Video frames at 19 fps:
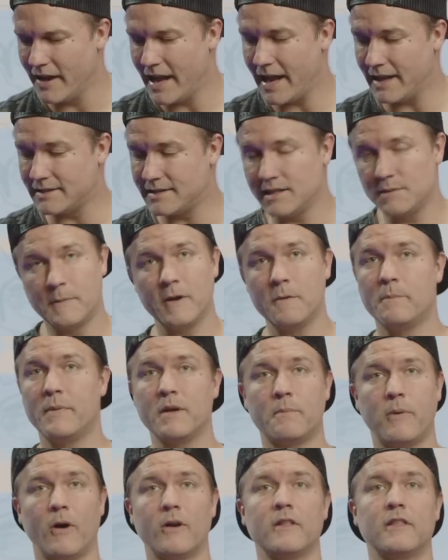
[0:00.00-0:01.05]
and she's been a big
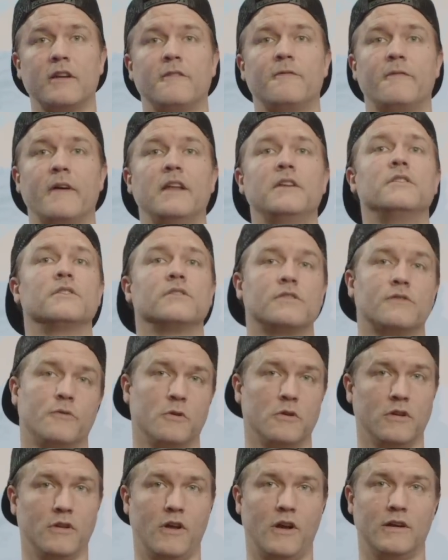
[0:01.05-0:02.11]
part of the defenders for
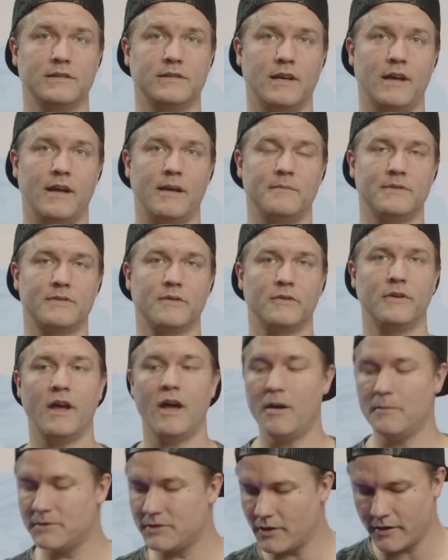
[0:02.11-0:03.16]
a long time so now
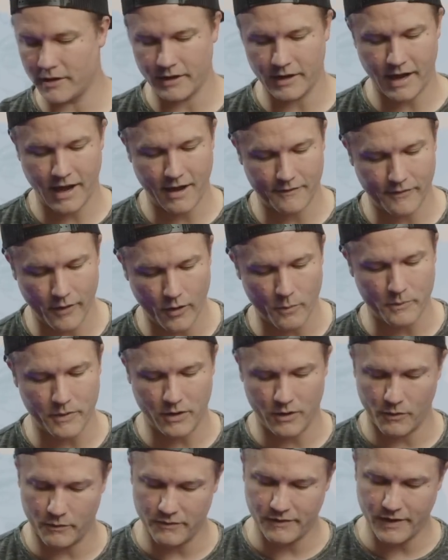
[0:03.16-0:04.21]
i'm starting to have hope you
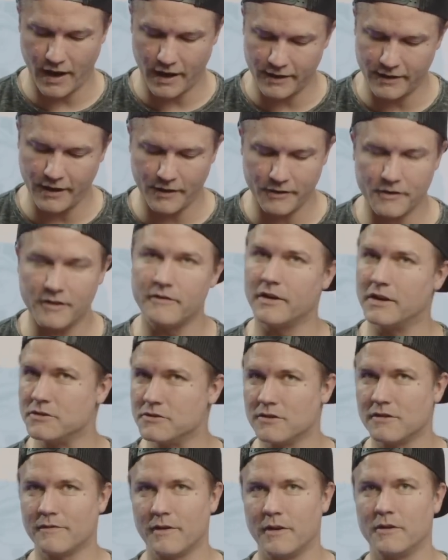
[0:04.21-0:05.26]
know we've got another avenger
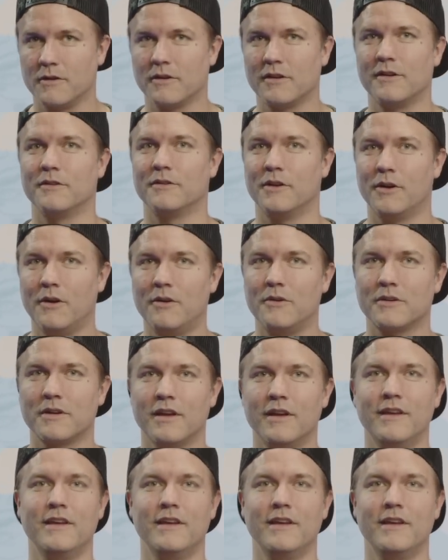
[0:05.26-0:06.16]
defender here in the hulk